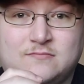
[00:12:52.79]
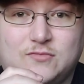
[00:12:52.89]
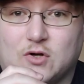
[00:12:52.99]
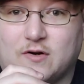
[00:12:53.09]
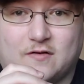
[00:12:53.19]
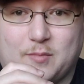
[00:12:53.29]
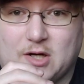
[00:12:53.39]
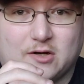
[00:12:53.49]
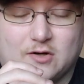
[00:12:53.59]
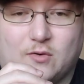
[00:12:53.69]
Don't
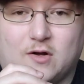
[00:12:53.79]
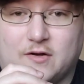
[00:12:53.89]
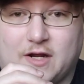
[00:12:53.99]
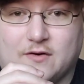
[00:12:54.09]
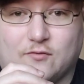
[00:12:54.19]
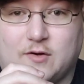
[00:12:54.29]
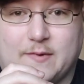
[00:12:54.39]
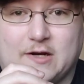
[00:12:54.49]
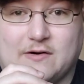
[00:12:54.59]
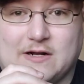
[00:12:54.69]
expect good quality out of
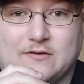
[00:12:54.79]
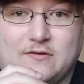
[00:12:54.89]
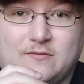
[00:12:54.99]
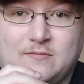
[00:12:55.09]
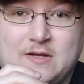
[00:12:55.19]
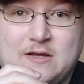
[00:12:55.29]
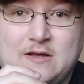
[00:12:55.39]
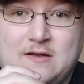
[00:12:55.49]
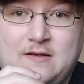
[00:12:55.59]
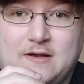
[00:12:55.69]
reman rounds.
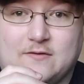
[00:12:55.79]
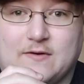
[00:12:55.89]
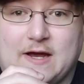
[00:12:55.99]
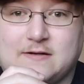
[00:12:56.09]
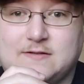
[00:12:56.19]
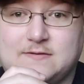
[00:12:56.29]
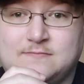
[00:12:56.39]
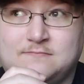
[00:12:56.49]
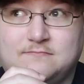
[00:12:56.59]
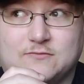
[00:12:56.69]
In fact,
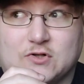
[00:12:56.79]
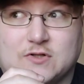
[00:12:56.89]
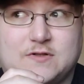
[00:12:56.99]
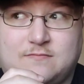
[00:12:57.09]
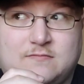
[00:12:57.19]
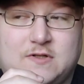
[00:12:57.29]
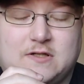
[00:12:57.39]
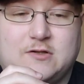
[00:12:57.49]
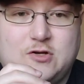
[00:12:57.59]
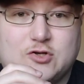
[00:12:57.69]
there's
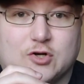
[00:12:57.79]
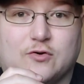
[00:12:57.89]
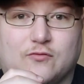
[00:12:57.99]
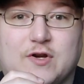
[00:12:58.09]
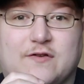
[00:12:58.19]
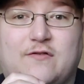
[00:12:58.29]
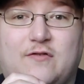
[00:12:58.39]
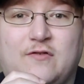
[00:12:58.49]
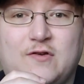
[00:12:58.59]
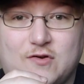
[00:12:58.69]
certain
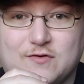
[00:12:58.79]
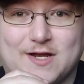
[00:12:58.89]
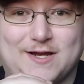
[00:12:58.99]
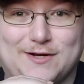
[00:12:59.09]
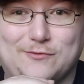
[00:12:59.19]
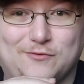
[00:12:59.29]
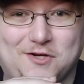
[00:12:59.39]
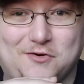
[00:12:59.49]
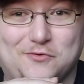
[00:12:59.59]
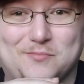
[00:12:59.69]
risks you take when
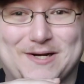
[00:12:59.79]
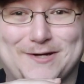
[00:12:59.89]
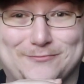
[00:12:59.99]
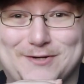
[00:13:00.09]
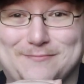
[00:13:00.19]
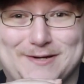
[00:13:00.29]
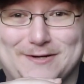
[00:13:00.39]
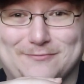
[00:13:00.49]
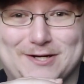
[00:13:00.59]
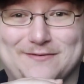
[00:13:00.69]
you buy
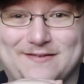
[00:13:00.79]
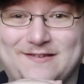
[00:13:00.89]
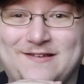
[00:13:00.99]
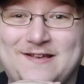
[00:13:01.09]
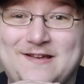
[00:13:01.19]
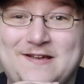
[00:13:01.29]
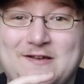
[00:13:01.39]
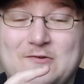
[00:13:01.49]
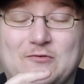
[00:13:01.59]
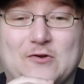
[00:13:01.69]
reman rounds.
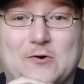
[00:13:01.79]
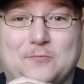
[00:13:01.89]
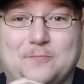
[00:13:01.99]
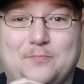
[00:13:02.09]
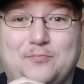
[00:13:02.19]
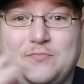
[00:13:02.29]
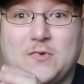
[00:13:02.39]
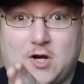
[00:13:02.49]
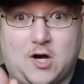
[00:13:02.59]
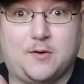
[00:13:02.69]
So
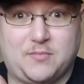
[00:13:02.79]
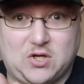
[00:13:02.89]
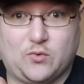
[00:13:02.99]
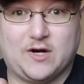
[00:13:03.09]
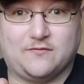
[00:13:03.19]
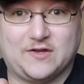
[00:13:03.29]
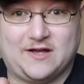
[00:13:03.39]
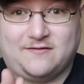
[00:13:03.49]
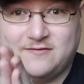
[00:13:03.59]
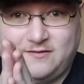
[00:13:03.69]
be aware of that.